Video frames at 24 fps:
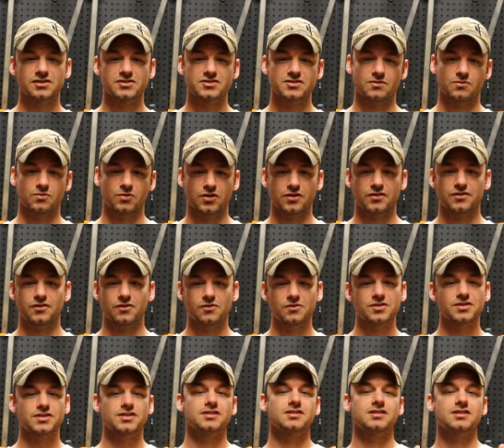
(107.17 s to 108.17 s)
Is it worth
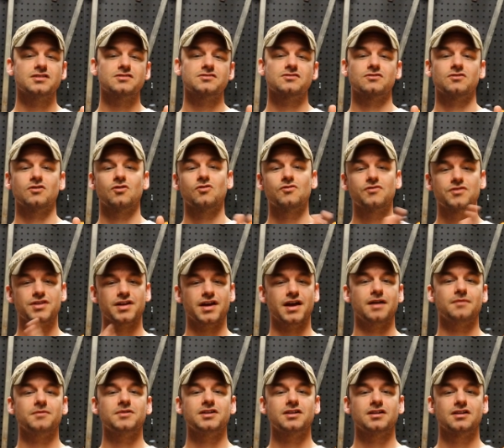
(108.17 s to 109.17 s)
owning a diesel over the
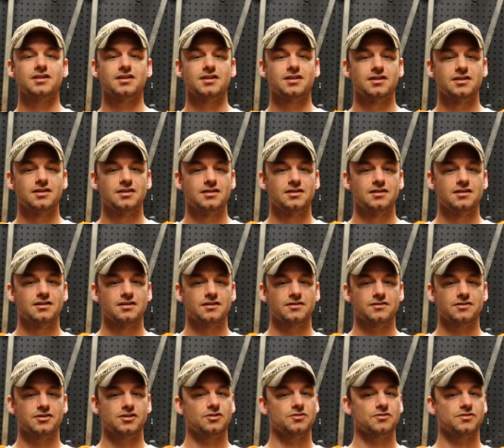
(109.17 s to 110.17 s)
Hemi?
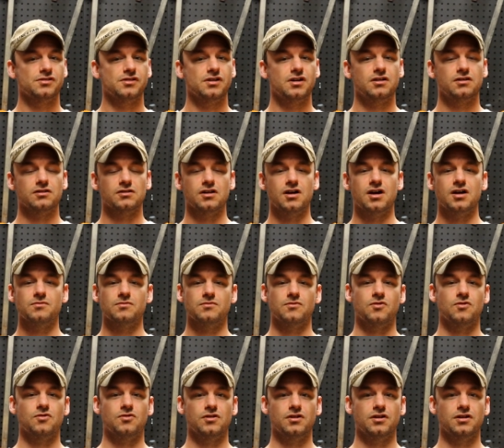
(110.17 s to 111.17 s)
You know, there are a lot
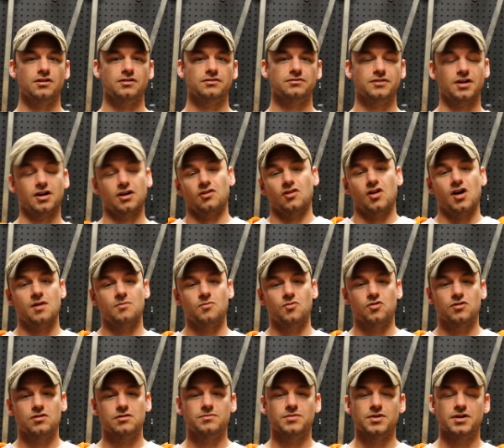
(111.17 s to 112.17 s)
more, not a lot
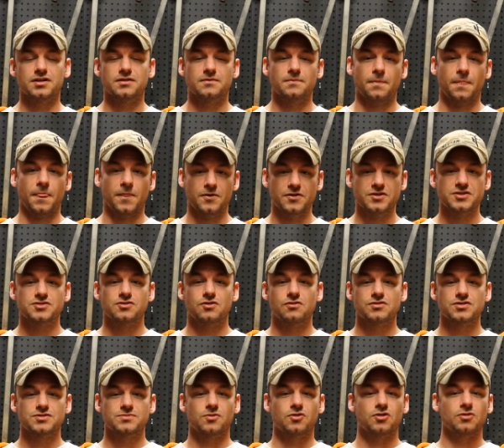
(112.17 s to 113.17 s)
more, but there is
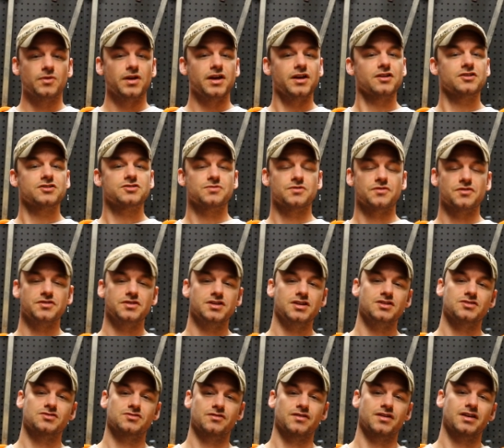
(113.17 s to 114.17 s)
always more maintenance with a
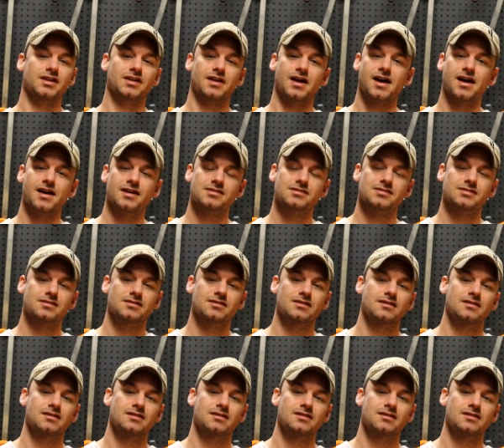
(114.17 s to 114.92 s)
diesel than a gas.